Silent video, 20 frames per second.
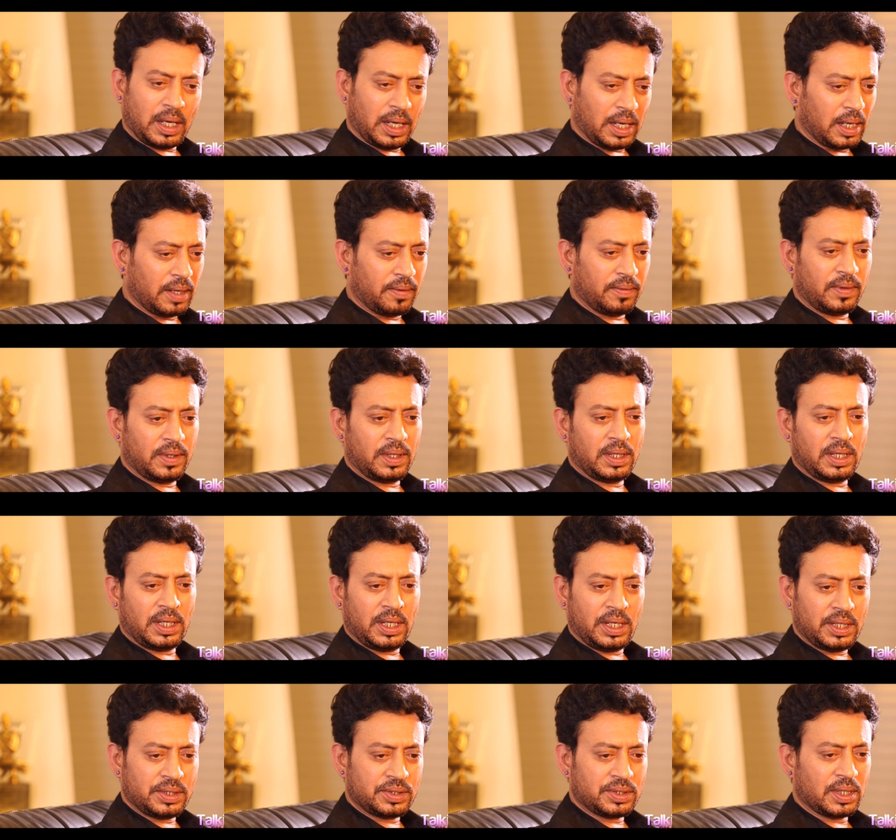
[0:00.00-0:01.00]

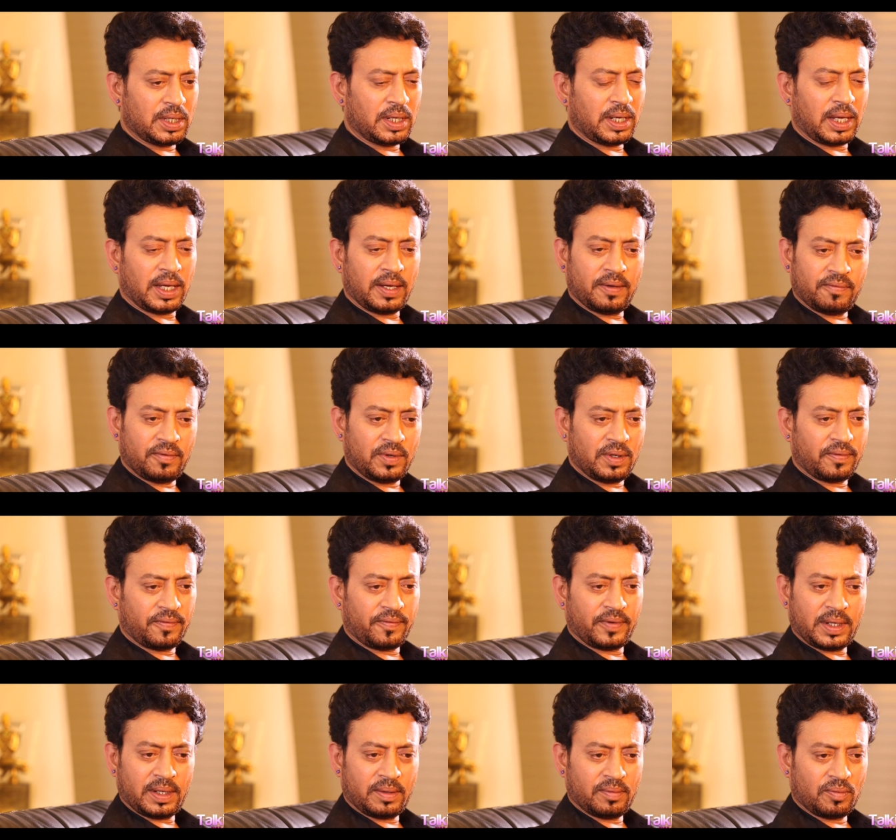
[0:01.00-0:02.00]
Each and every
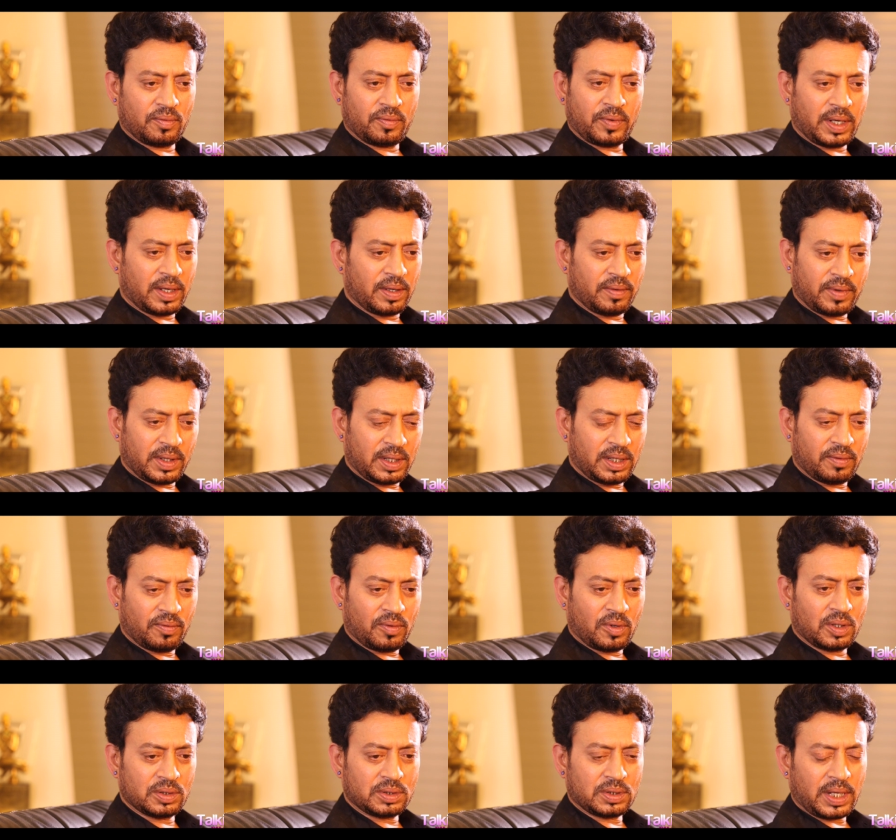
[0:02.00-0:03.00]
film, wherever he
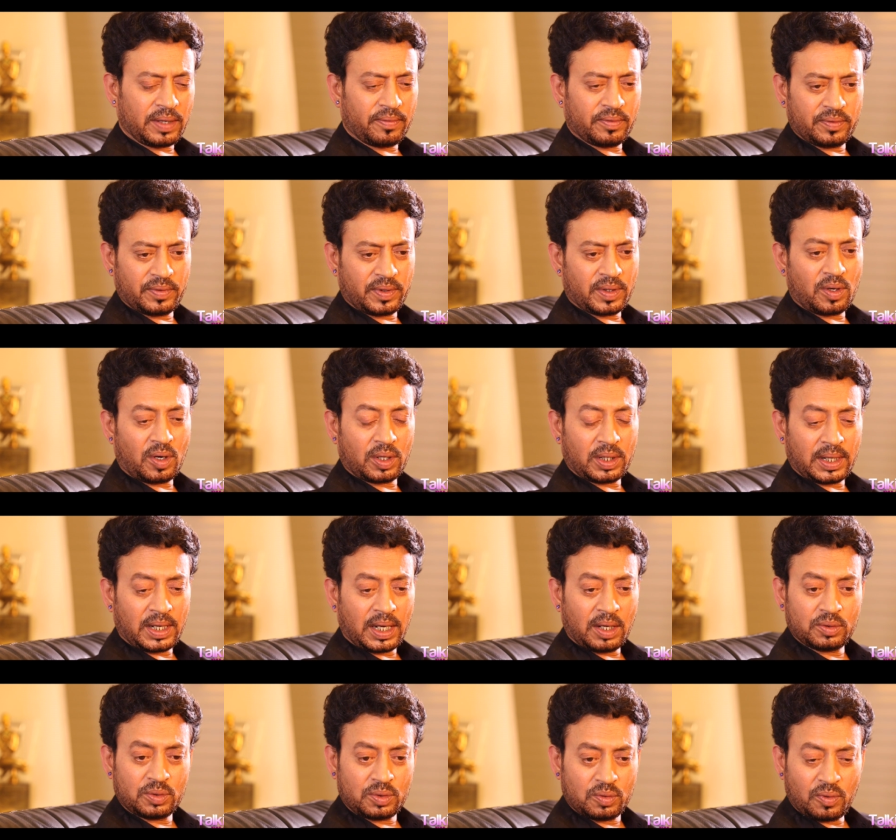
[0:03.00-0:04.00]
was. We were not
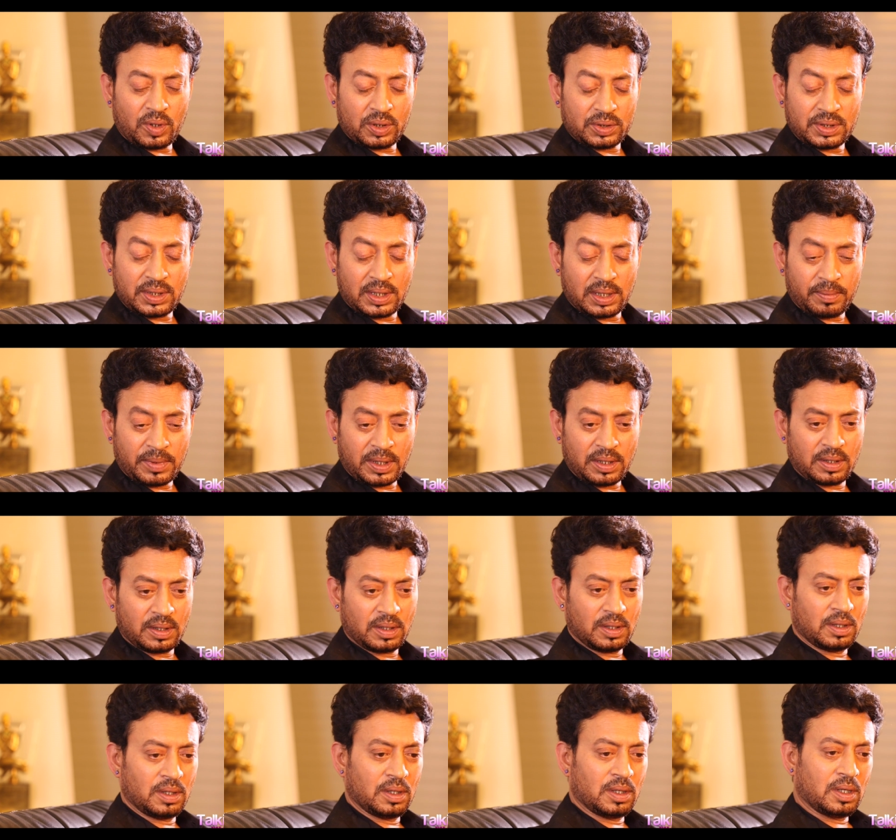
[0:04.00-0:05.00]
allowed to watch cinema,
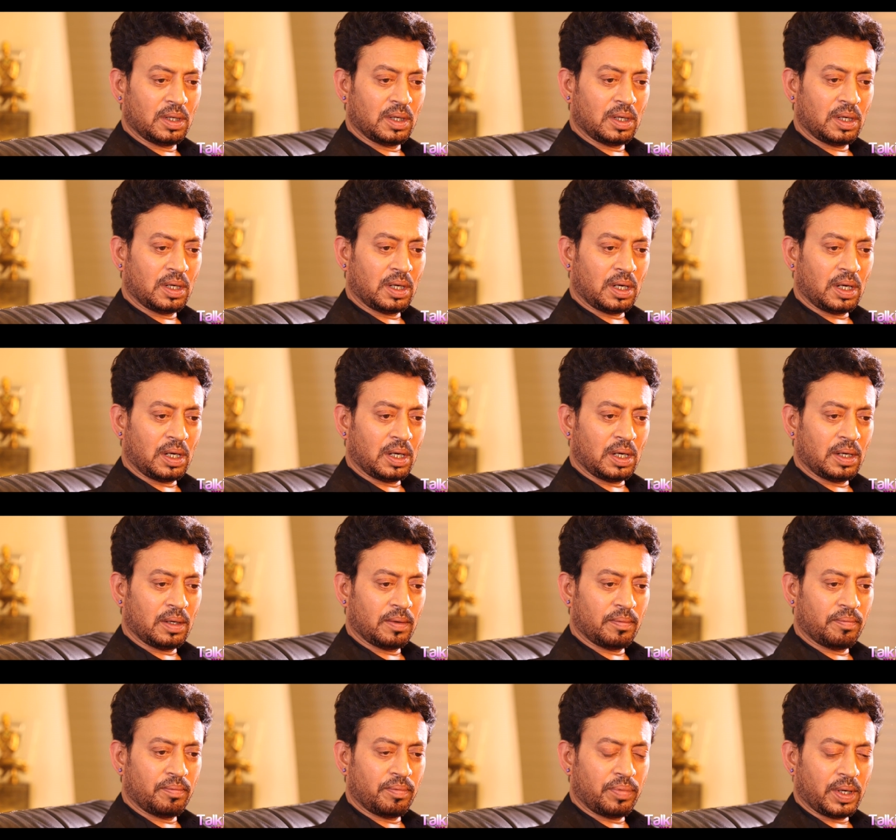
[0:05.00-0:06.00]

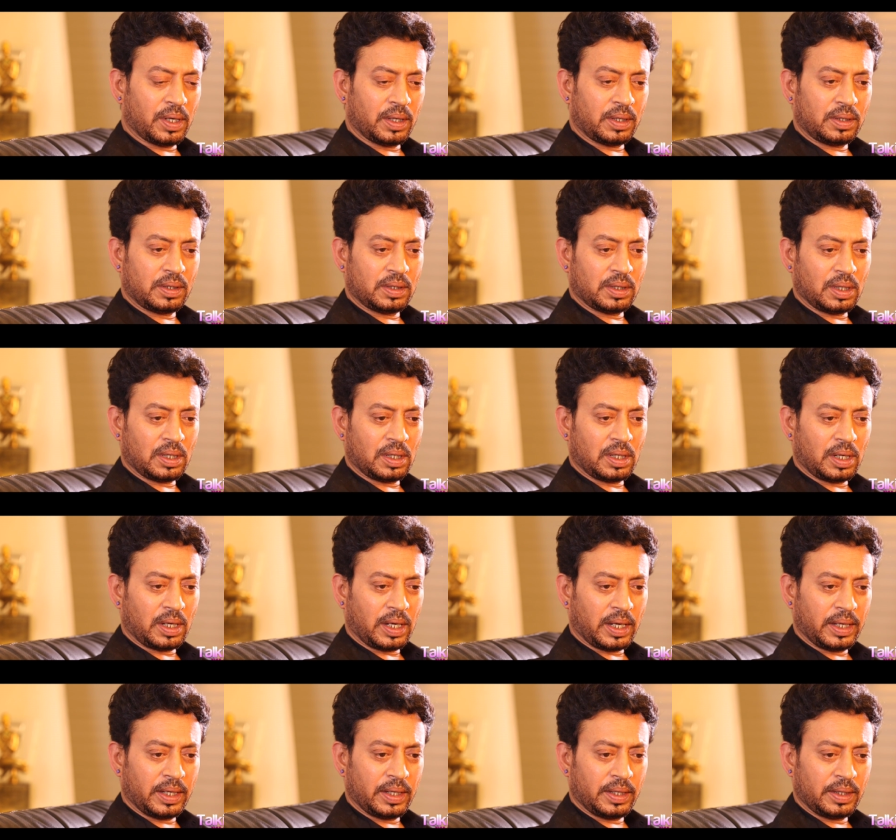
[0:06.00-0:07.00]
but
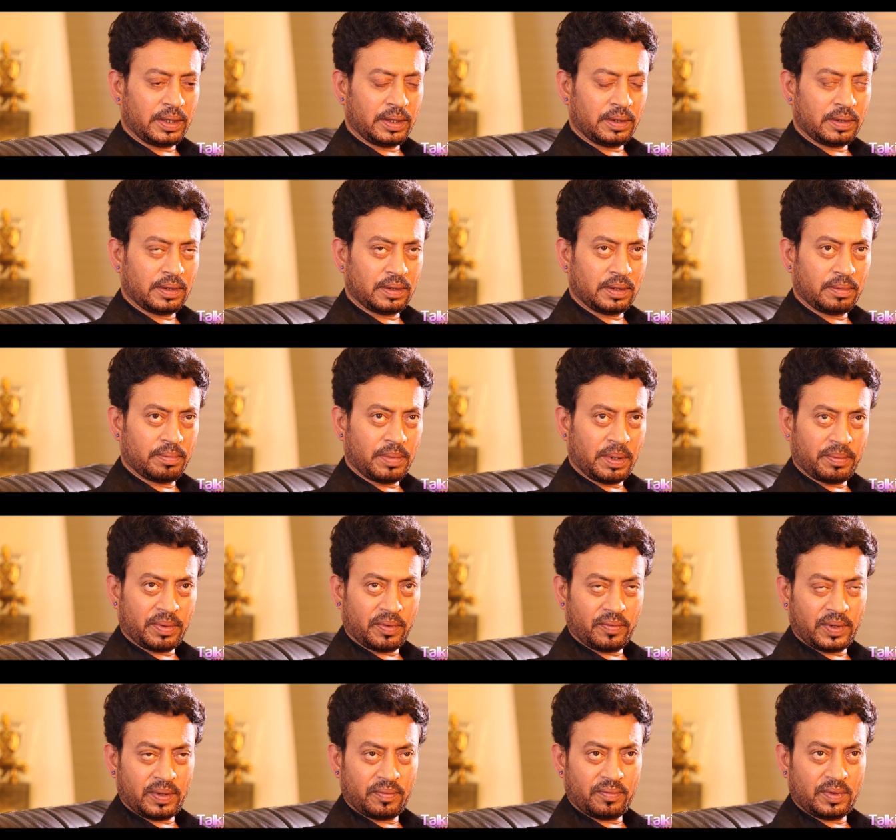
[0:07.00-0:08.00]
I
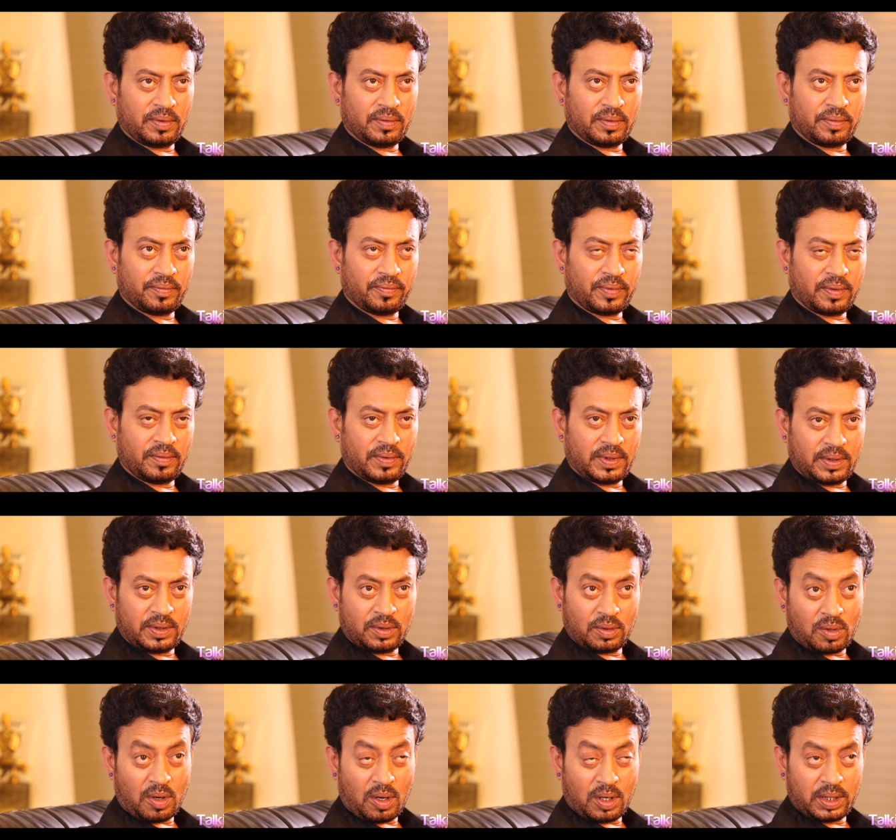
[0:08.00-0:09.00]
remember when we went
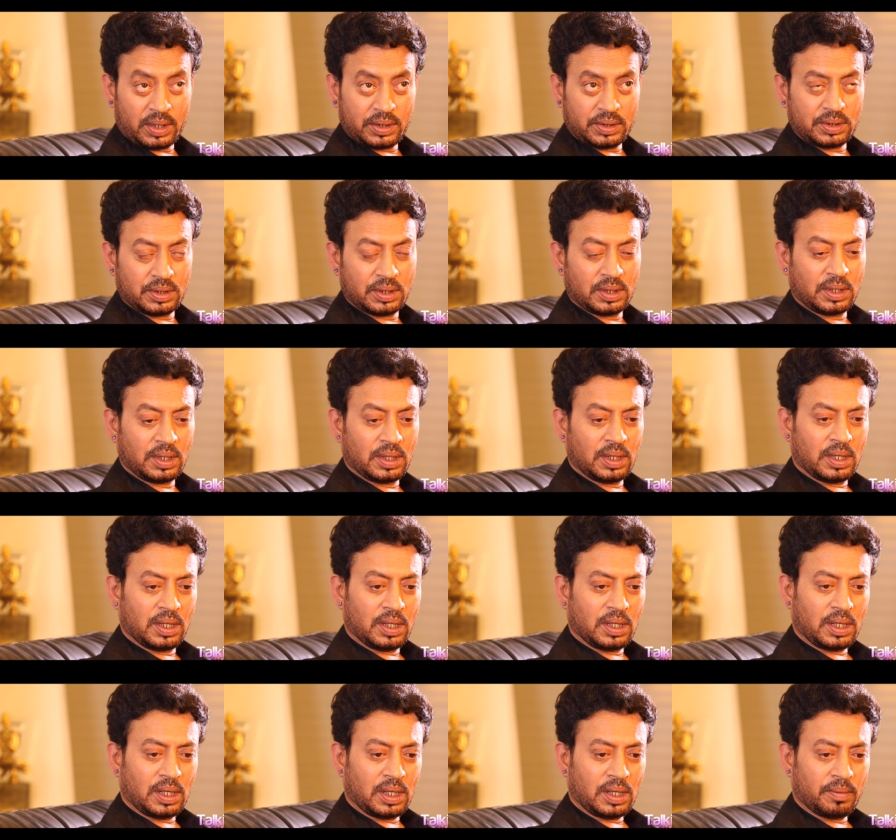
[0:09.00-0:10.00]
into college,
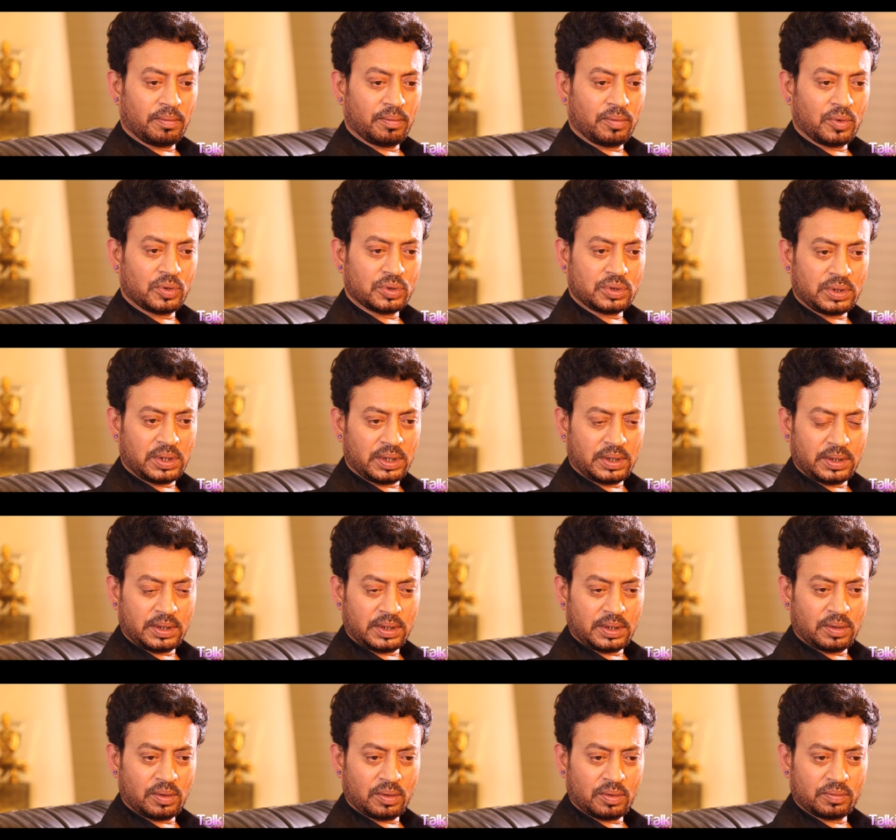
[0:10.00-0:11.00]
mostly,
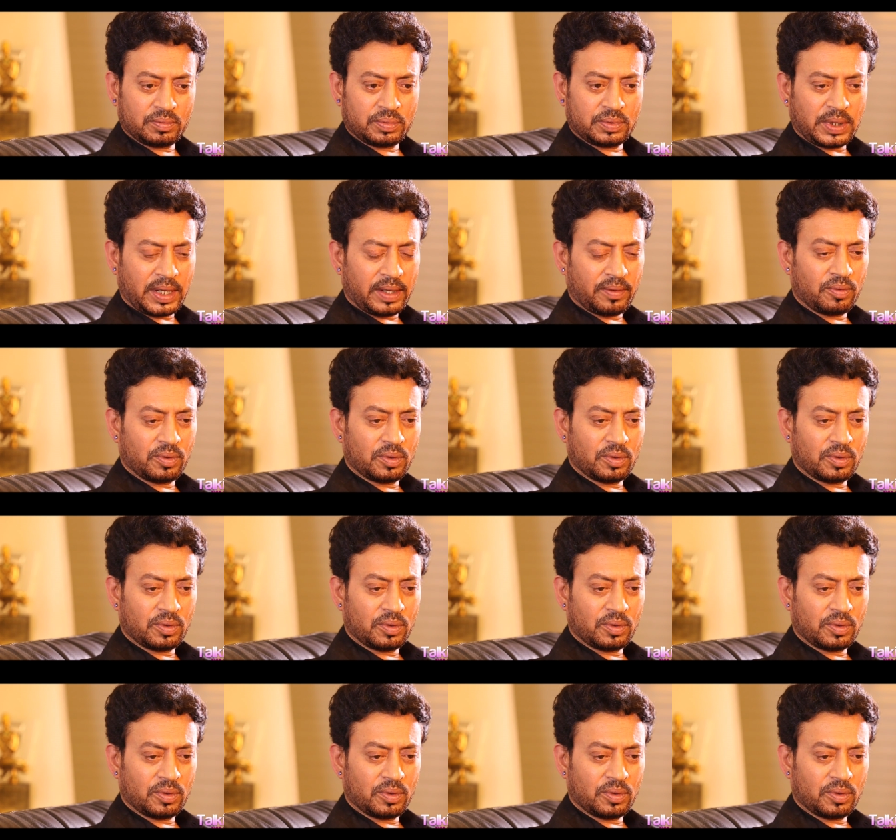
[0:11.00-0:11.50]
you know, chahe